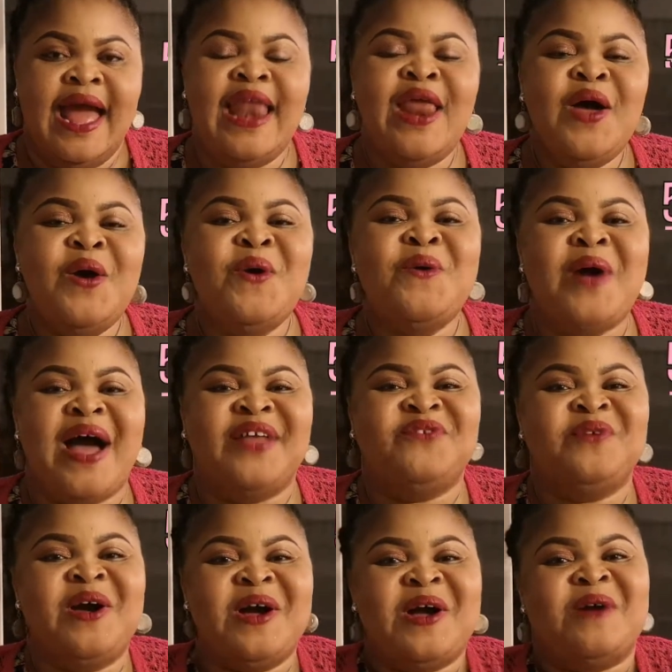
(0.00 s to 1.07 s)
Hello
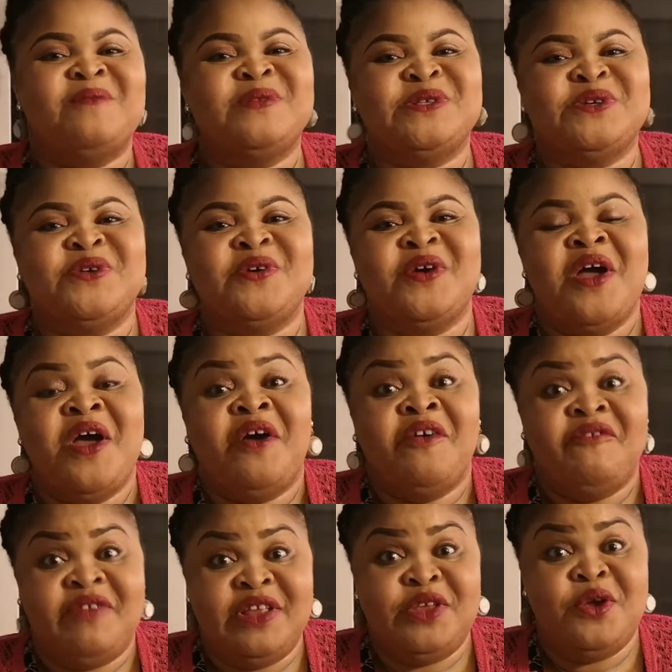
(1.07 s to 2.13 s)
and welcome to
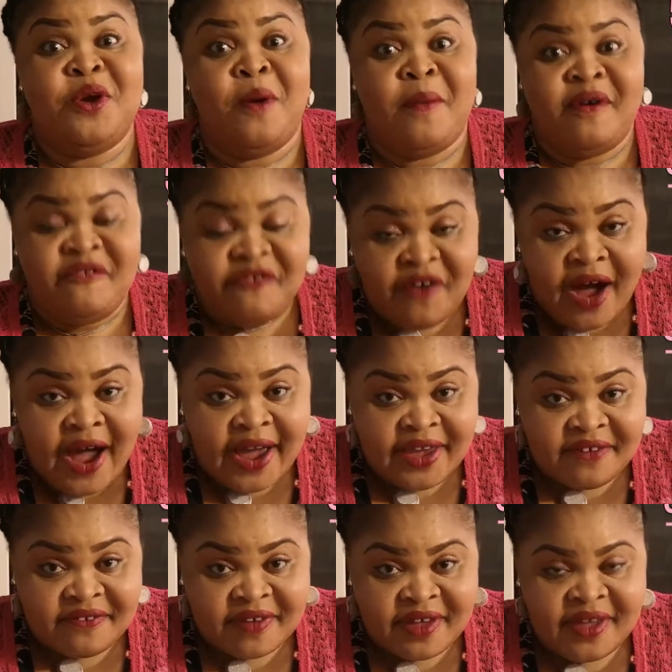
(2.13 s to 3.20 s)
video number
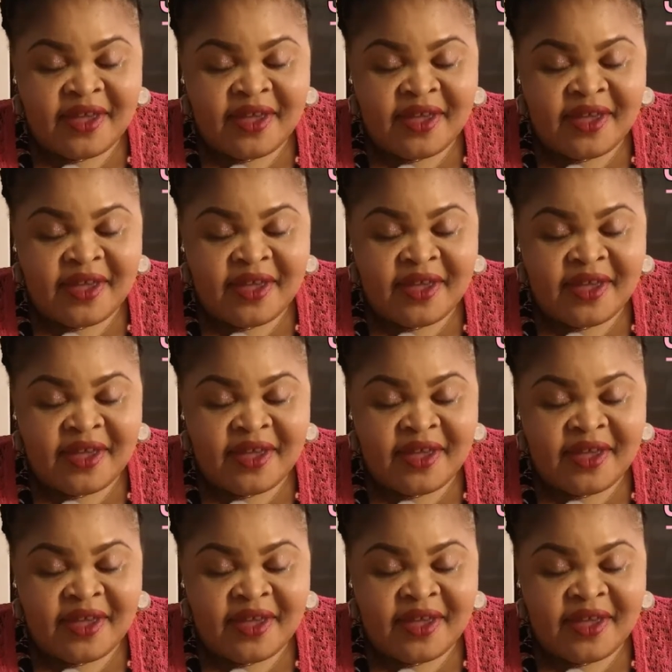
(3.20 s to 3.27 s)
five.